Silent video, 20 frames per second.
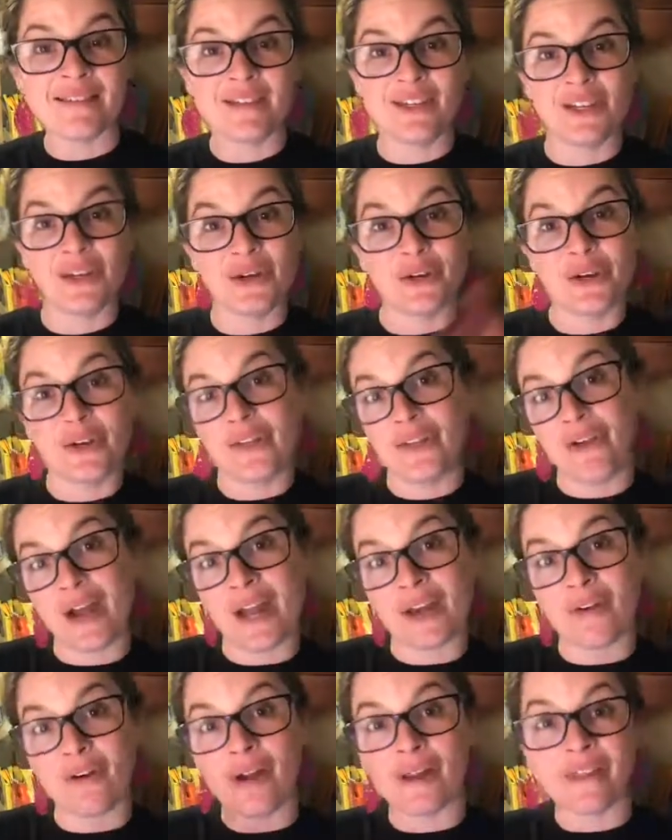You know, you're either
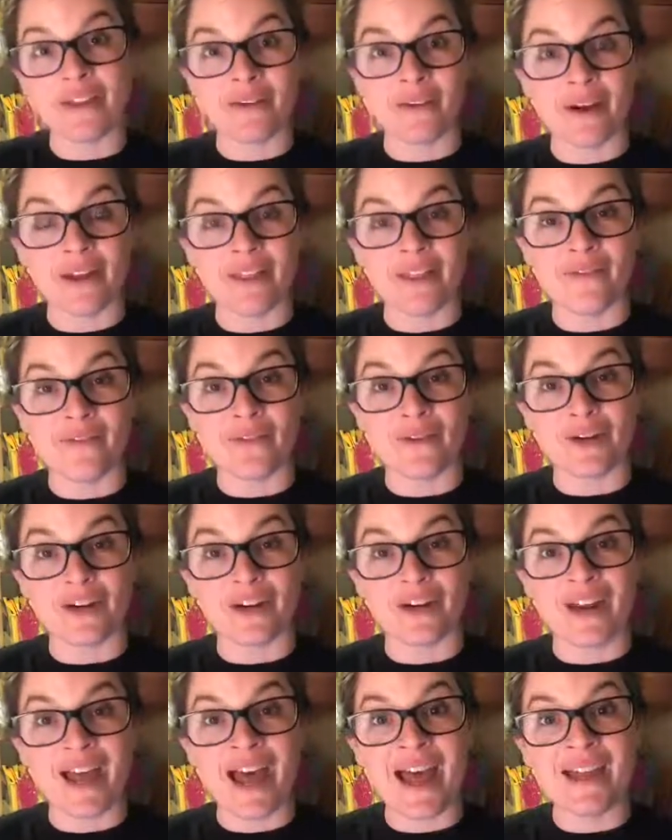on grade level or
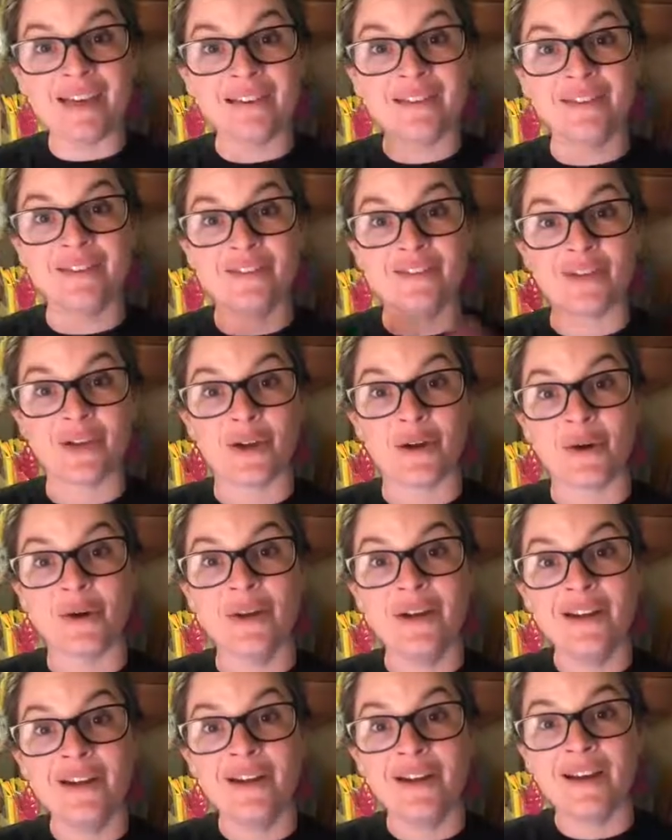you're not, and so
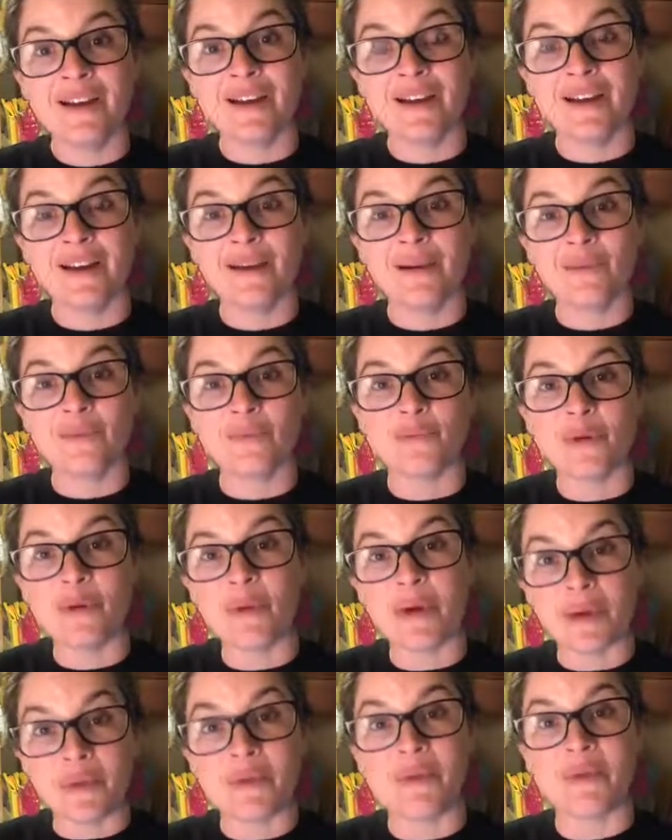we
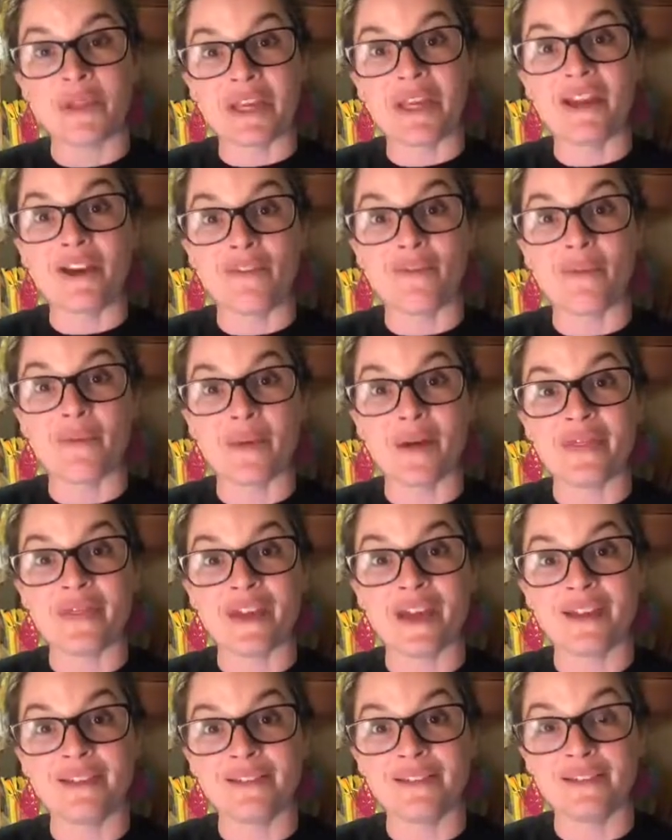want to be really careful about
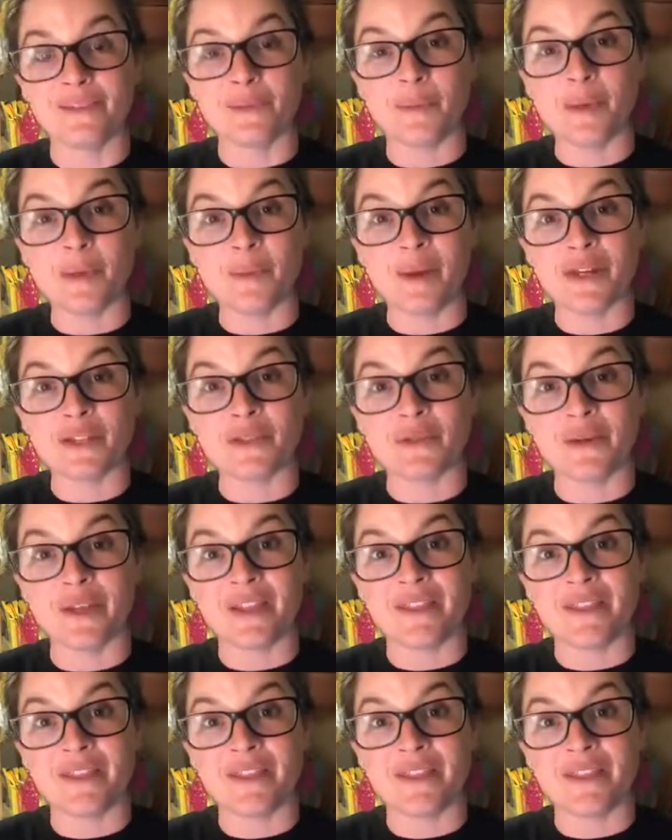that, to perpetuate